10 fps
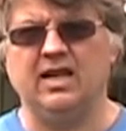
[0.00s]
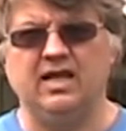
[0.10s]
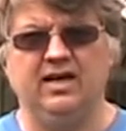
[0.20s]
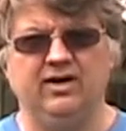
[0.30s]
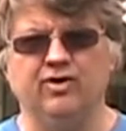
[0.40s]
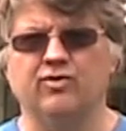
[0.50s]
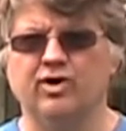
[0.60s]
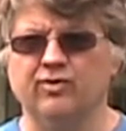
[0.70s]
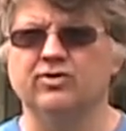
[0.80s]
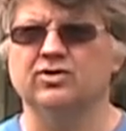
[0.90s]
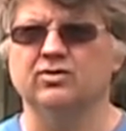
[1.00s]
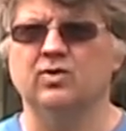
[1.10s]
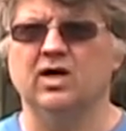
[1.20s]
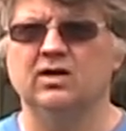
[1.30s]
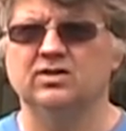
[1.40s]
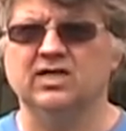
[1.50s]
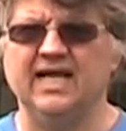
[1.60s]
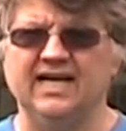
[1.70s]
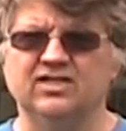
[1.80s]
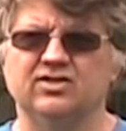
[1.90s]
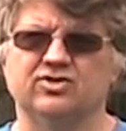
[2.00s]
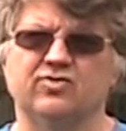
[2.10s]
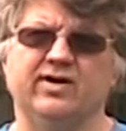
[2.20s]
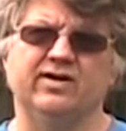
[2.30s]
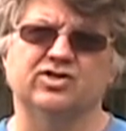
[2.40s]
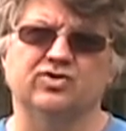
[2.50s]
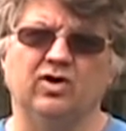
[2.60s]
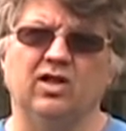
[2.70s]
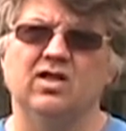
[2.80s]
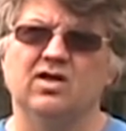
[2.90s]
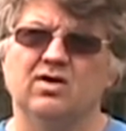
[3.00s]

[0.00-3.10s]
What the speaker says: new growth, to get into the surrounding soil